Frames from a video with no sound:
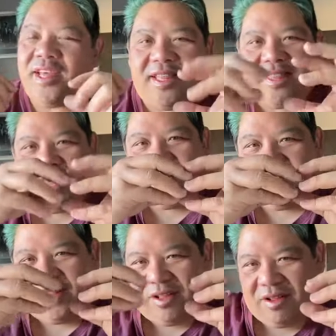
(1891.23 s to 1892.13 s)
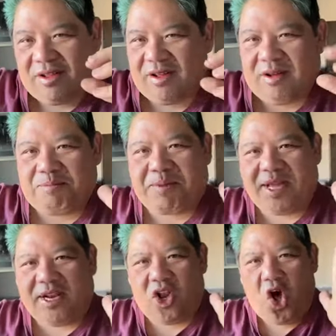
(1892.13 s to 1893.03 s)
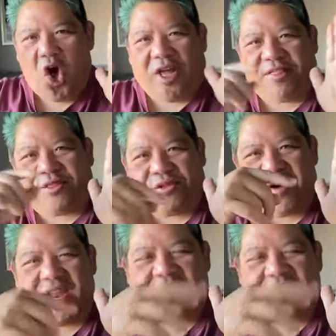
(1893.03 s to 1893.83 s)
that is big, long, and threaded.